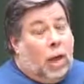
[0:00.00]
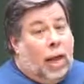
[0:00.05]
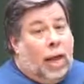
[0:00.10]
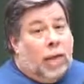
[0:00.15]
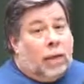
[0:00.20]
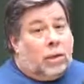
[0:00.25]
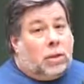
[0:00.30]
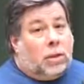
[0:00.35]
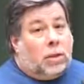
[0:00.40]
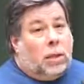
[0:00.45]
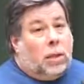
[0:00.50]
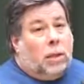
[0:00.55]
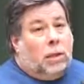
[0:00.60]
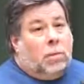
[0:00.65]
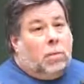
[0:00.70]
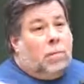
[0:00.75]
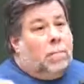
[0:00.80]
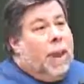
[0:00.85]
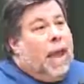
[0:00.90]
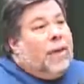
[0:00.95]
as
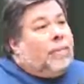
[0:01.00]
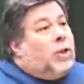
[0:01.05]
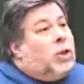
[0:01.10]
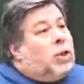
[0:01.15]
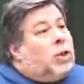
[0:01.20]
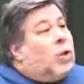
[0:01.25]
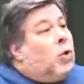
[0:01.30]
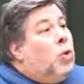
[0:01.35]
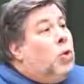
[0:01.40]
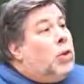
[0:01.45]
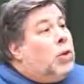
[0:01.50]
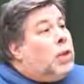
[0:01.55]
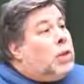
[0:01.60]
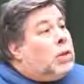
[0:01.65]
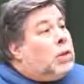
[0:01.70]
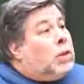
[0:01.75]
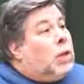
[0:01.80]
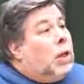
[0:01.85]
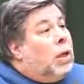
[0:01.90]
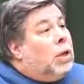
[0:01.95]
math in school
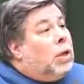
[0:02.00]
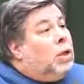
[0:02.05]
is.